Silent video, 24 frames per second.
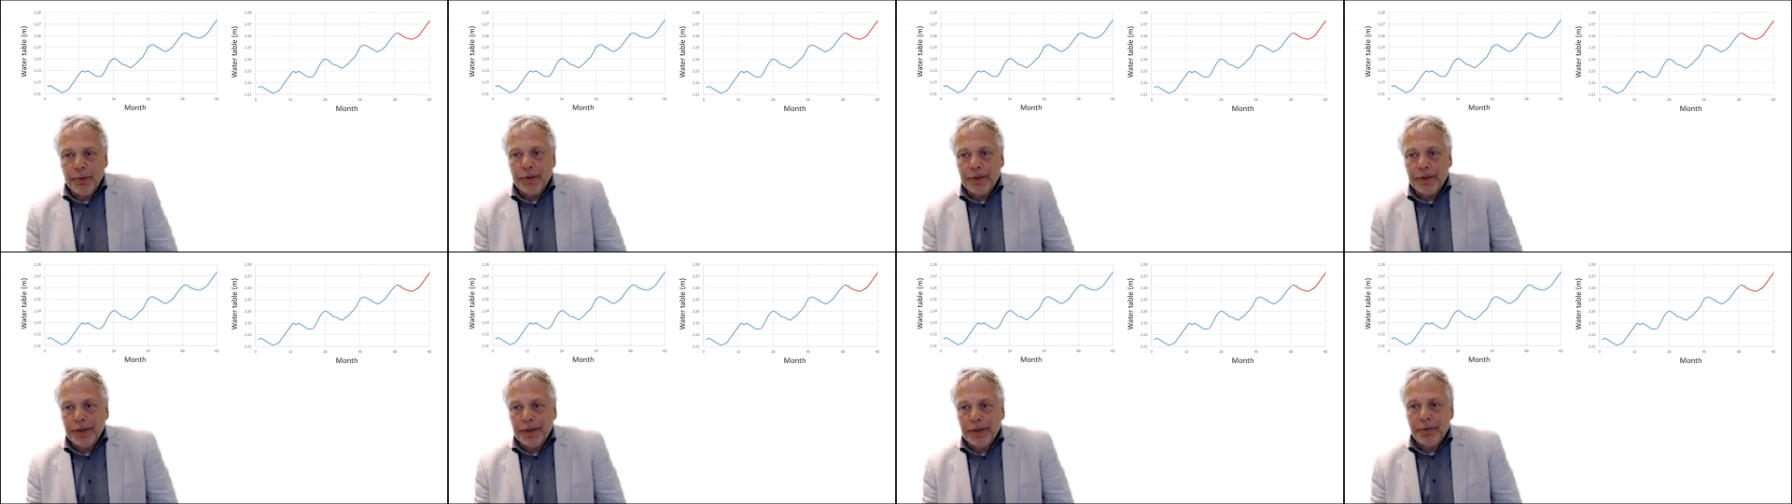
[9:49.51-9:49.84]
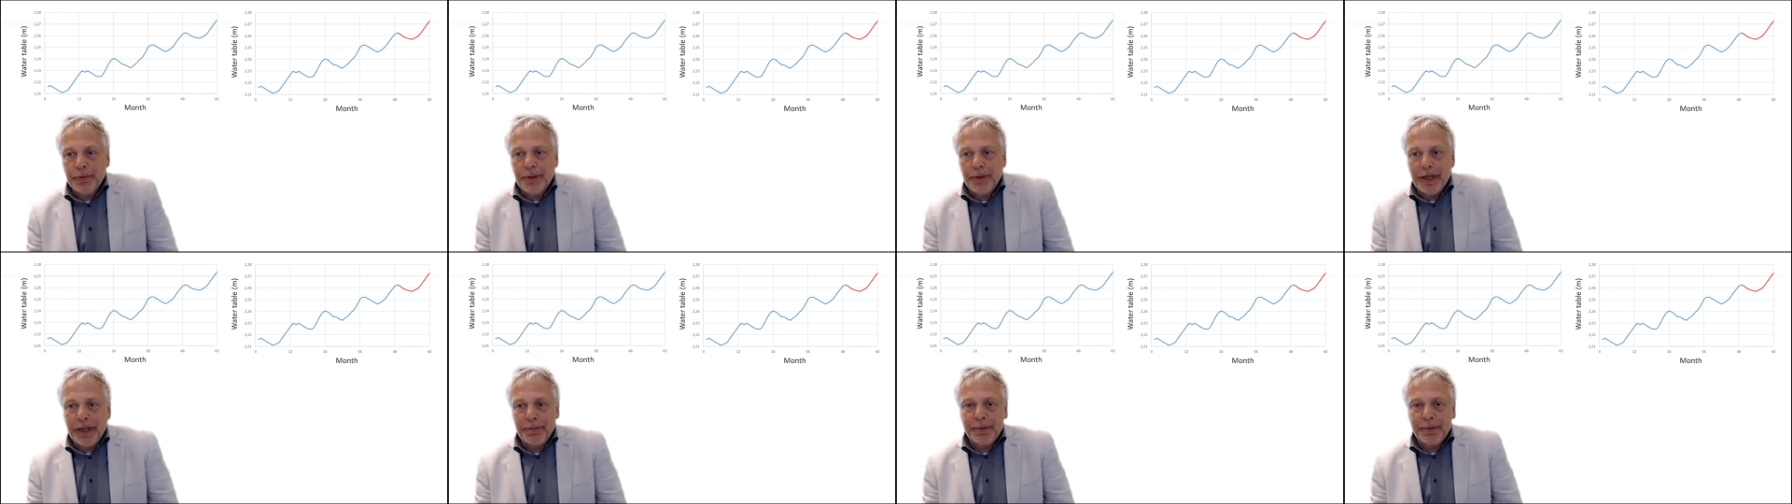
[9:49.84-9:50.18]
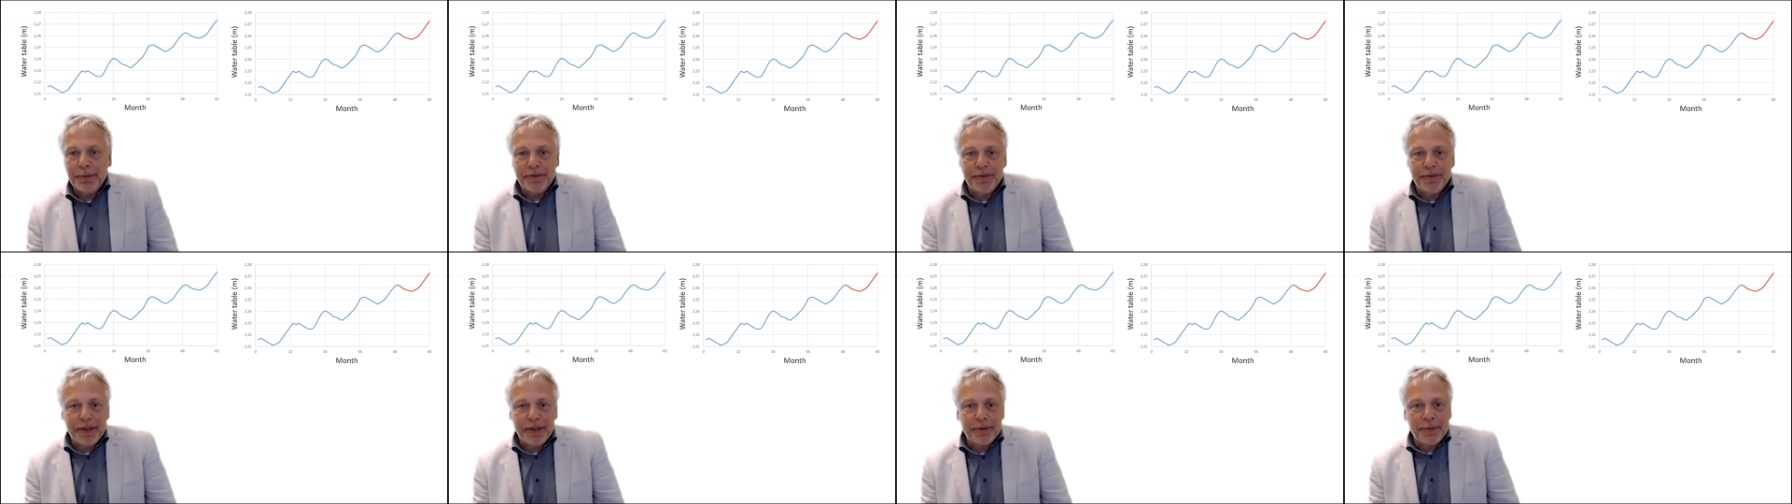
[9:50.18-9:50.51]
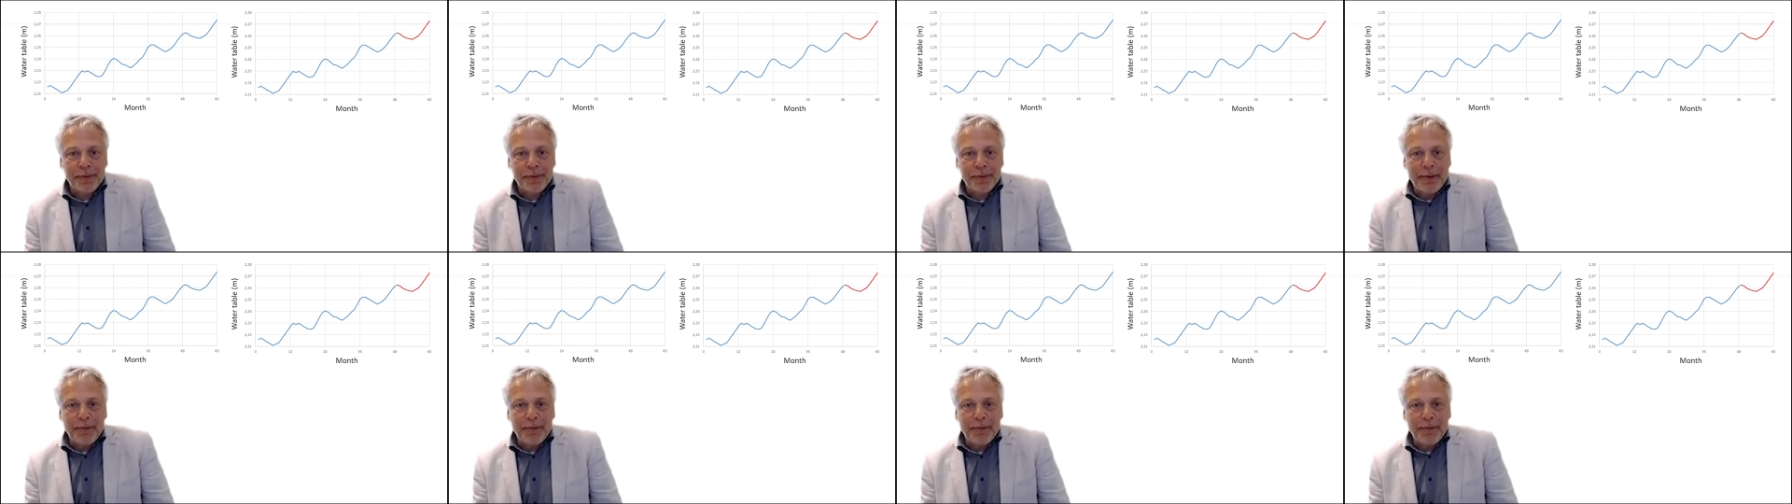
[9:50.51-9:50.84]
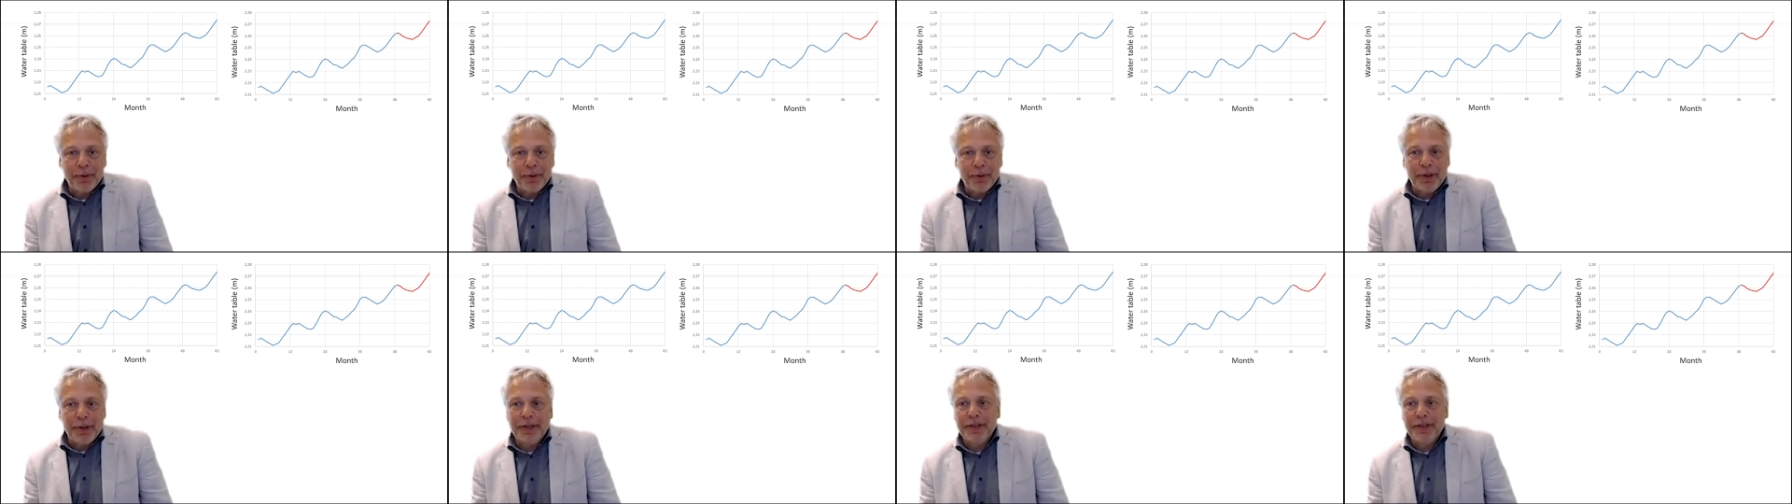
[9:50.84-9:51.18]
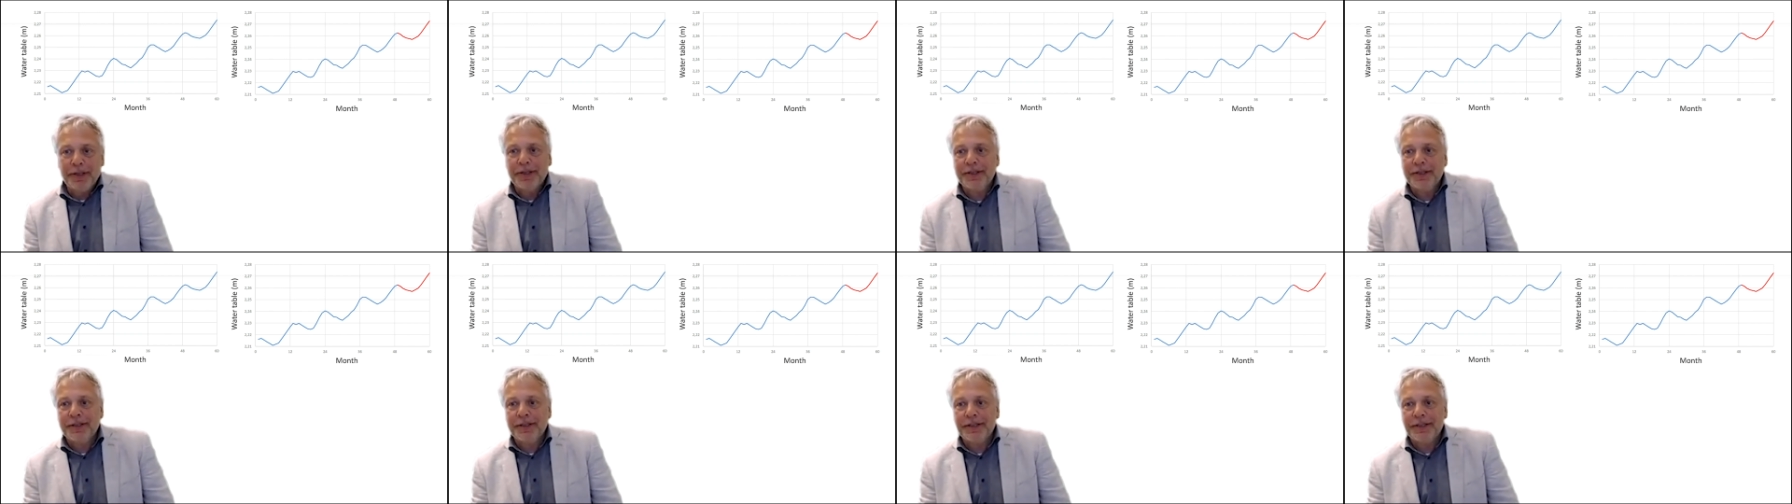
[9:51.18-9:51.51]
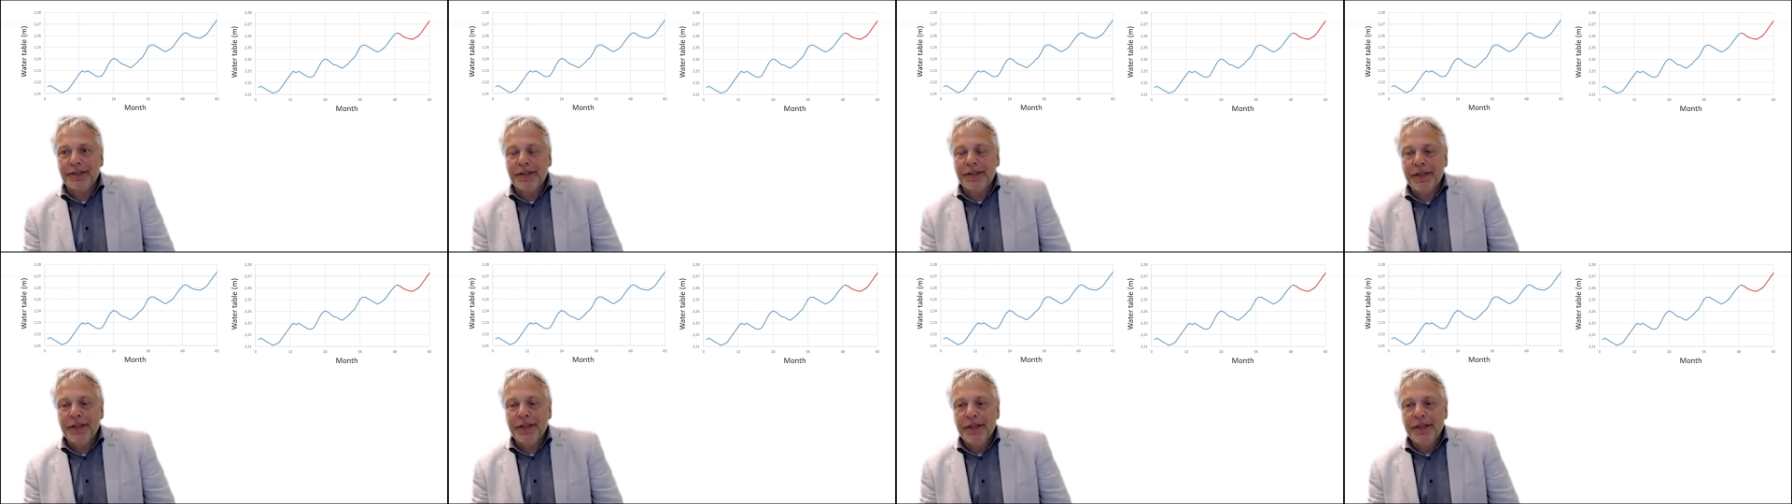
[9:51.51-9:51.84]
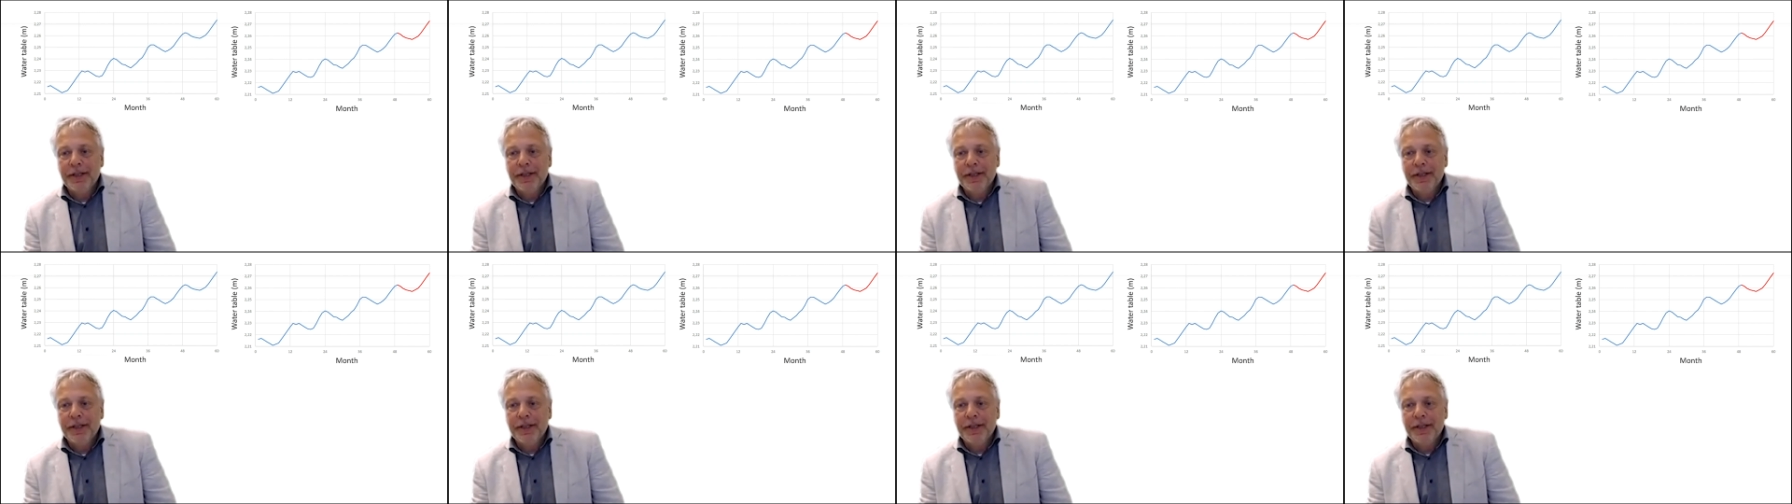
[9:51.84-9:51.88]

in our atmospheric swimming pool, and it's uh,